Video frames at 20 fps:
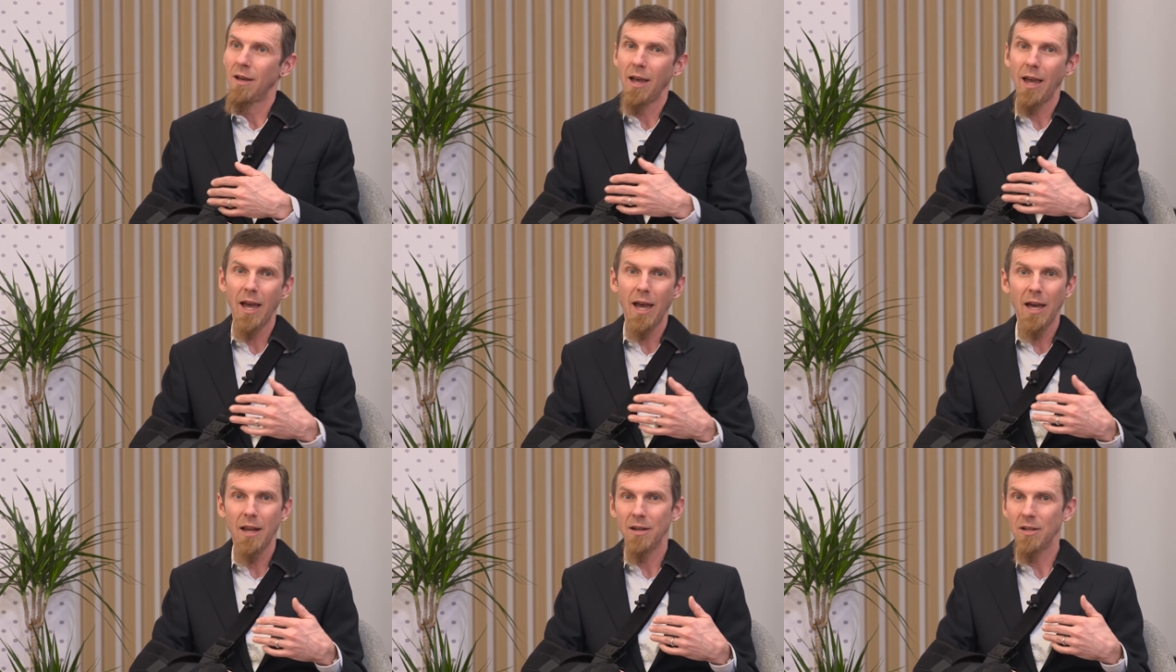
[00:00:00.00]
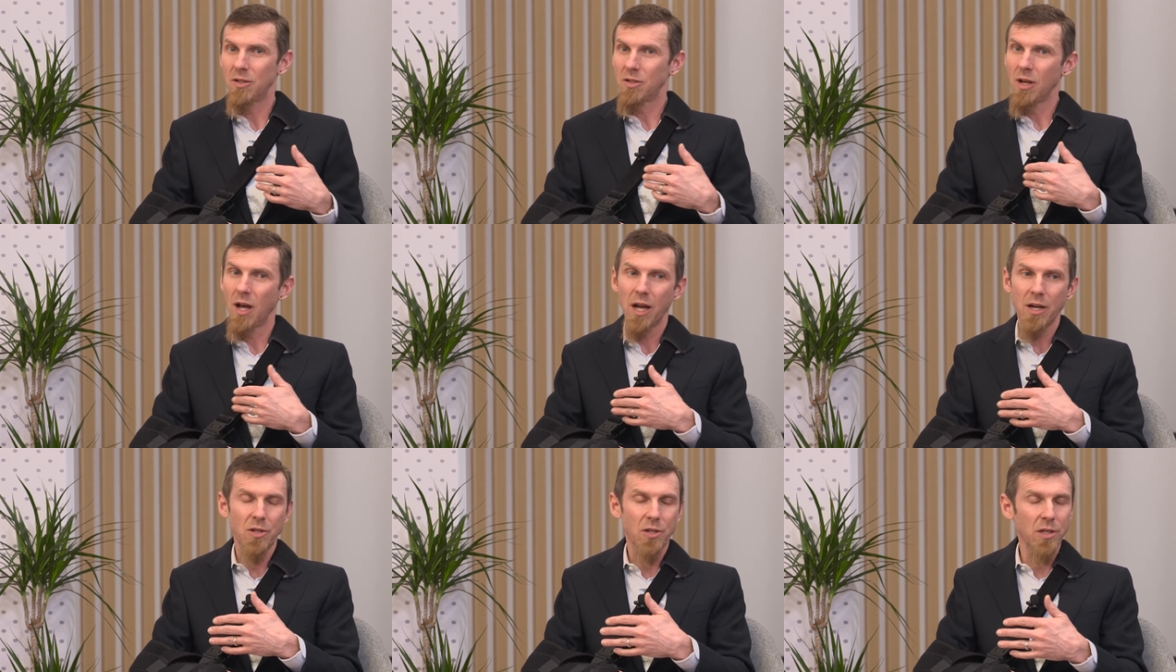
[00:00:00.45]
and it's
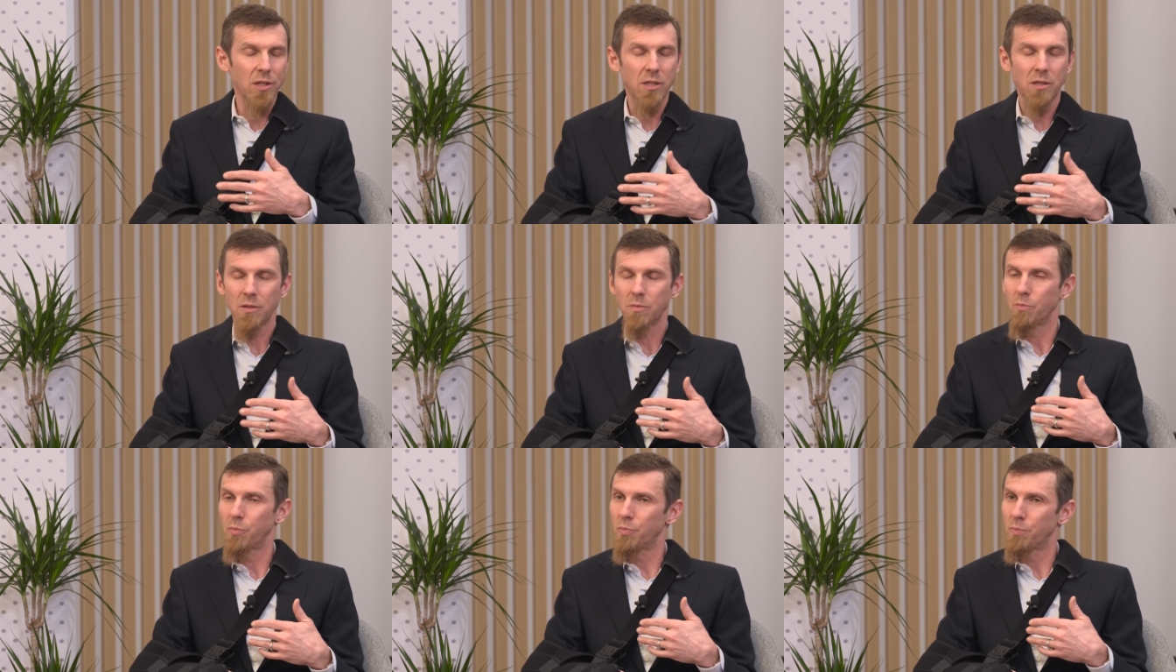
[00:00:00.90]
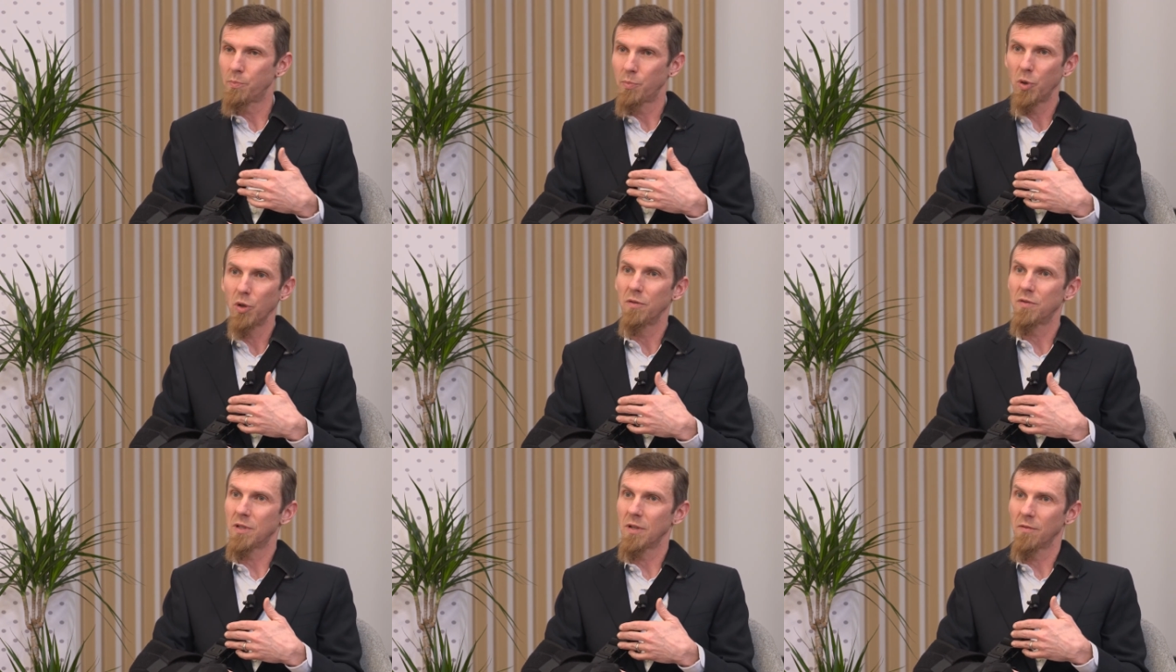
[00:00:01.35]
not just
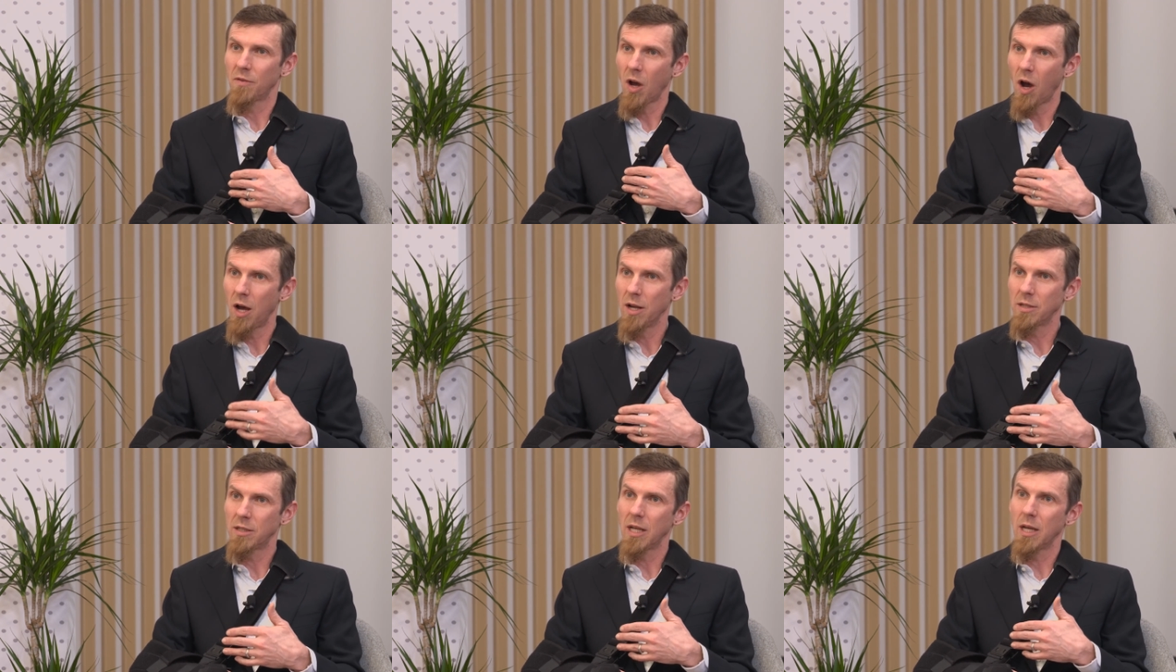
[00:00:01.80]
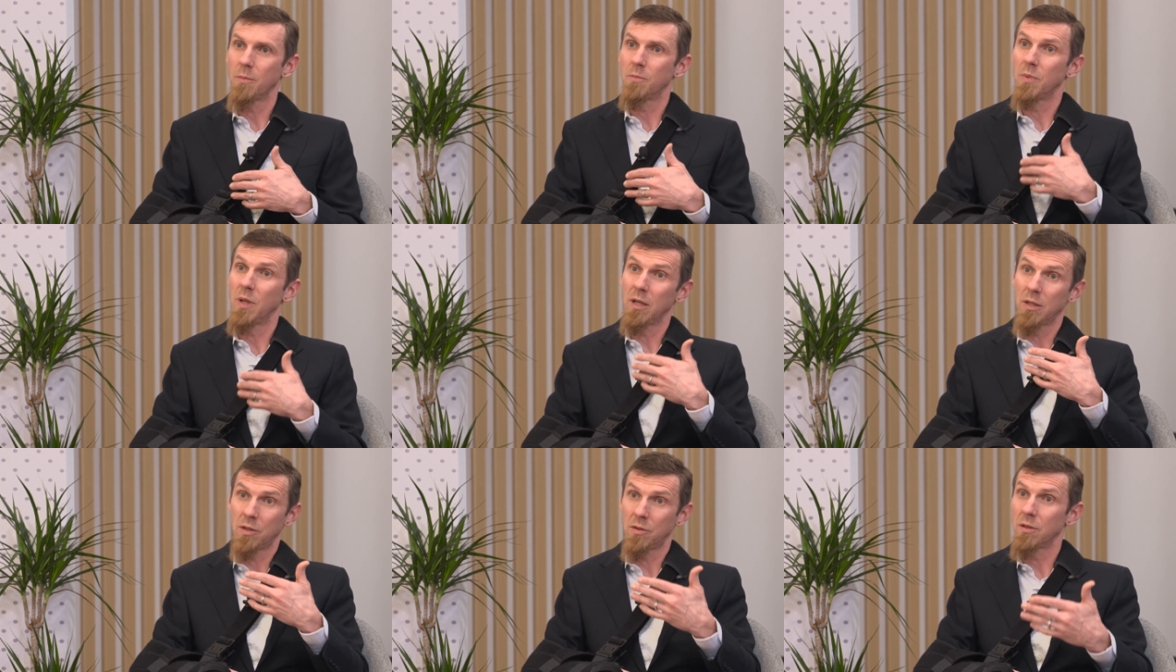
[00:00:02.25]
proofs of
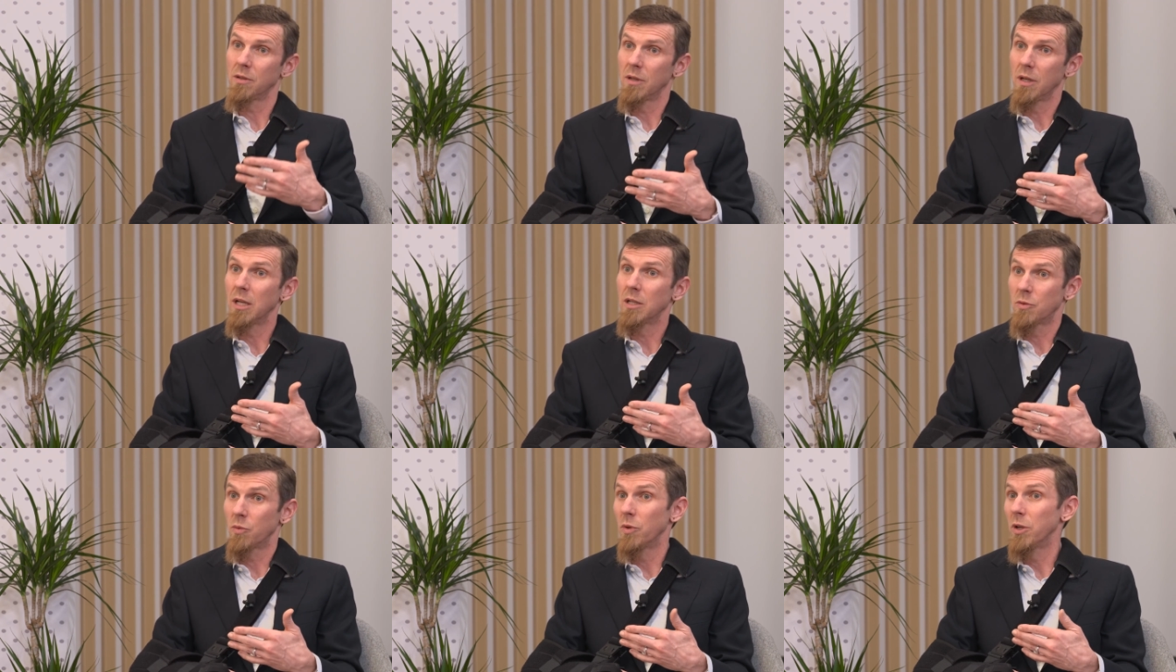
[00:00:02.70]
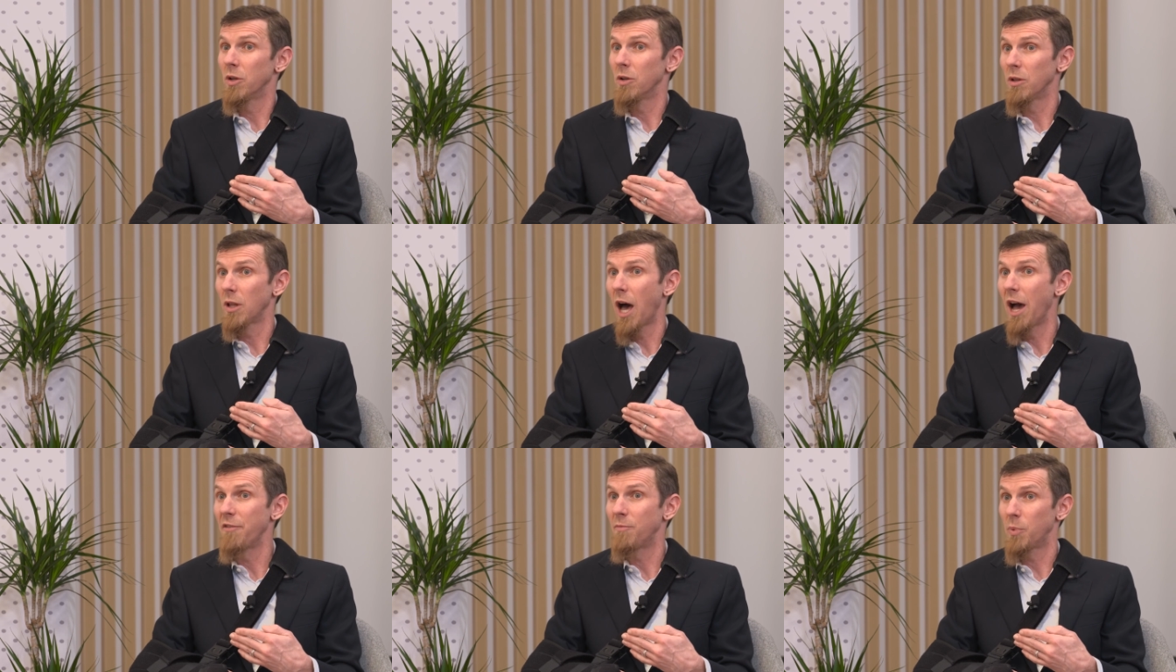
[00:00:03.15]
concept, it's, it's real
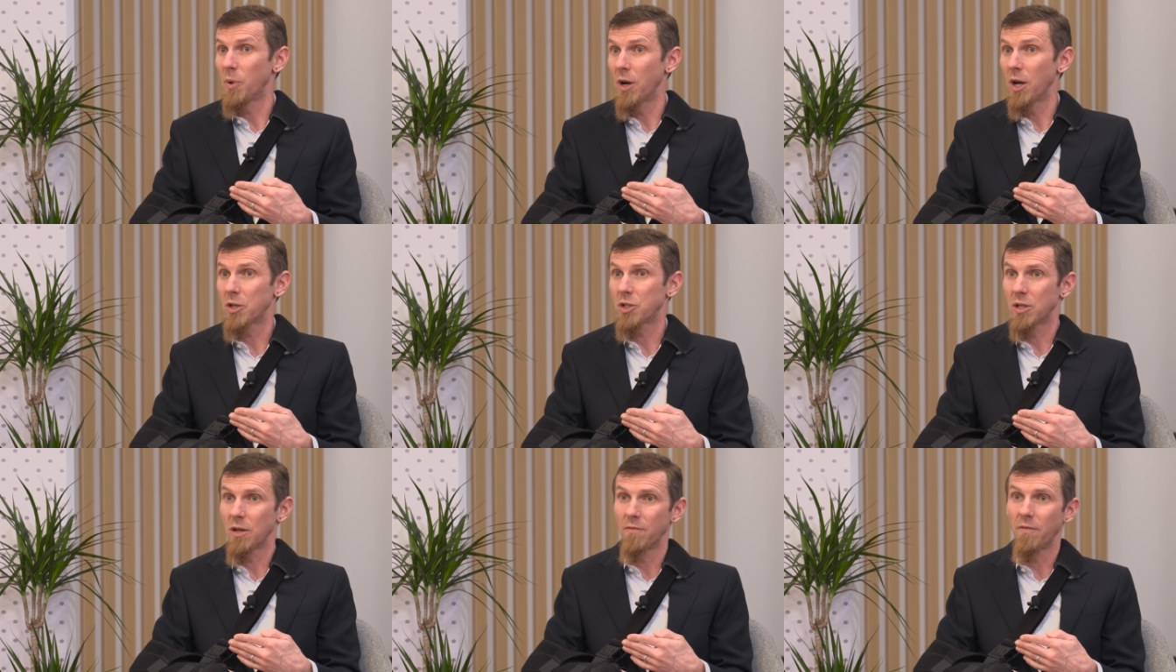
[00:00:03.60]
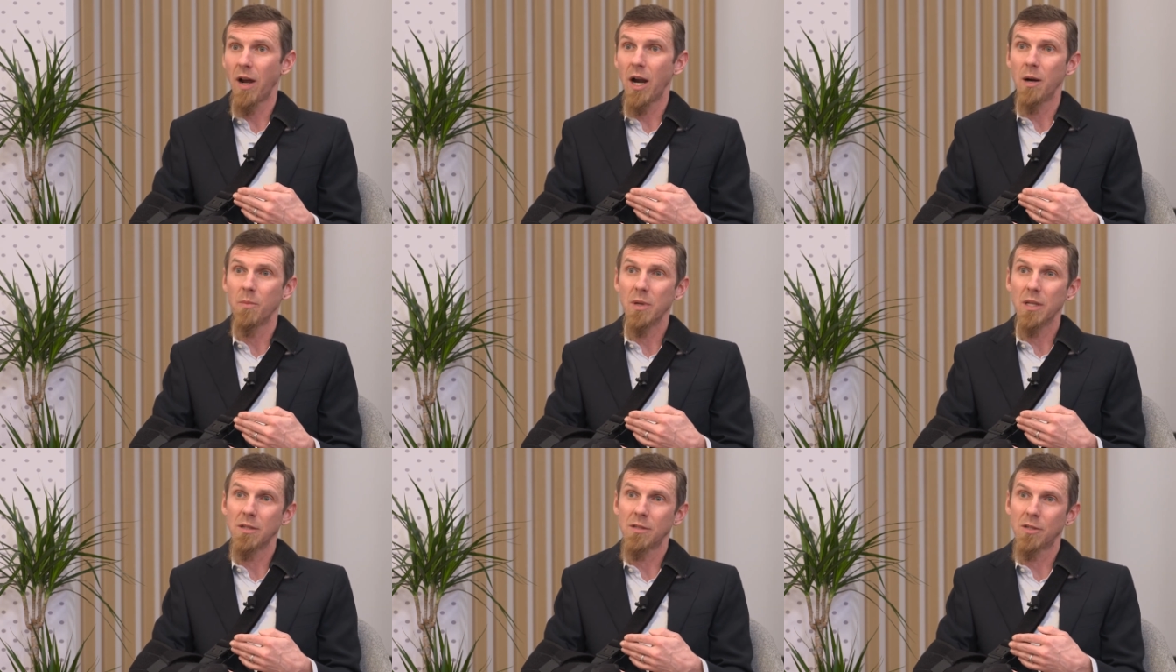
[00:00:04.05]
live production
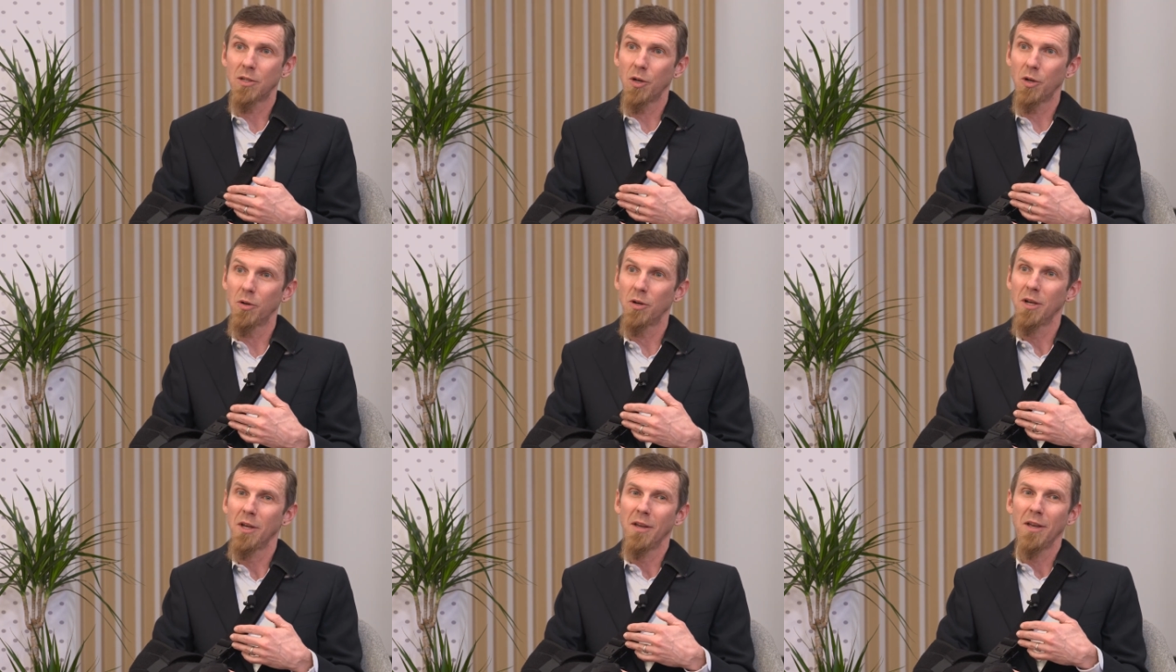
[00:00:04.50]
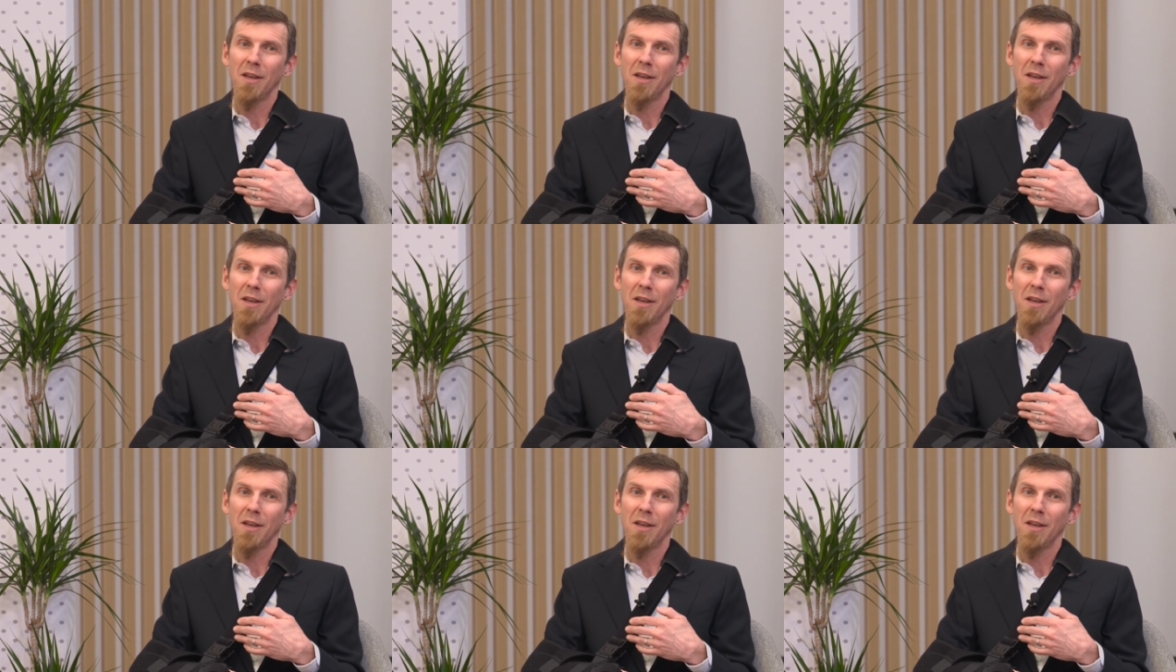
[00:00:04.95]
environments. So